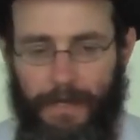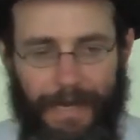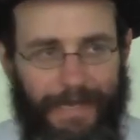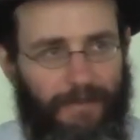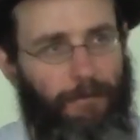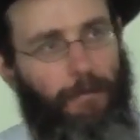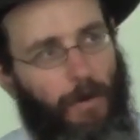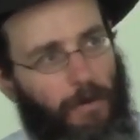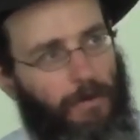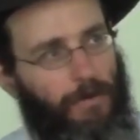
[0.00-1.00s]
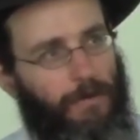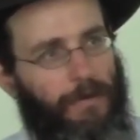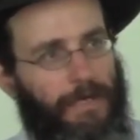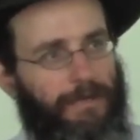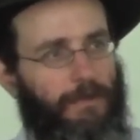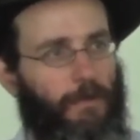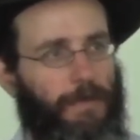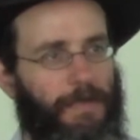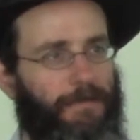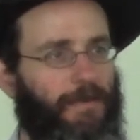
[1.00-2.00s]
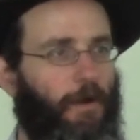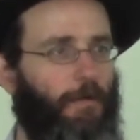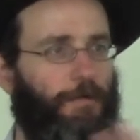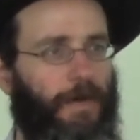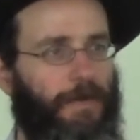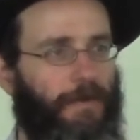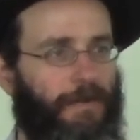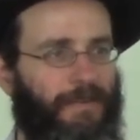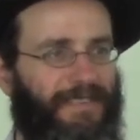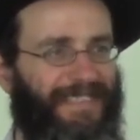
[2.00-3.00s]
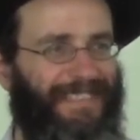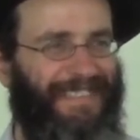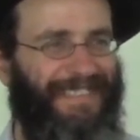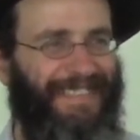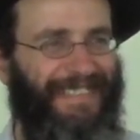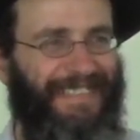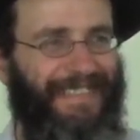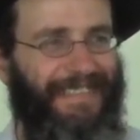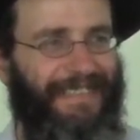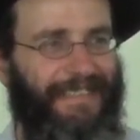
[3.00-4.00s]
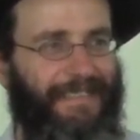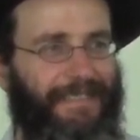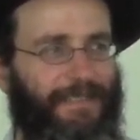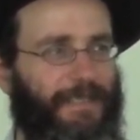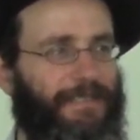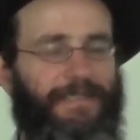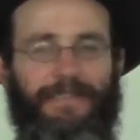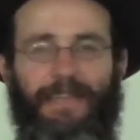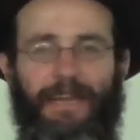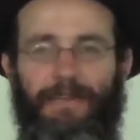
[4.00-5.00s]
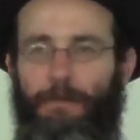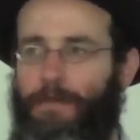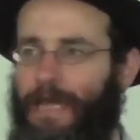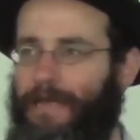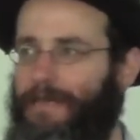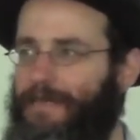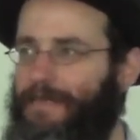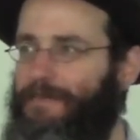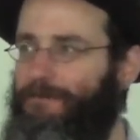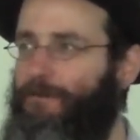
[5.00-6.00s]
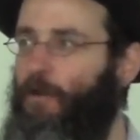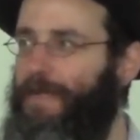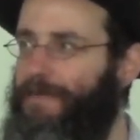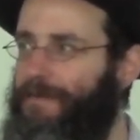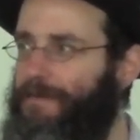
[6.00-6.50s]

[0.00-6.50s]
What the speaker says: And bohu has to do with having no thought at all. Just staring blankly, it's void.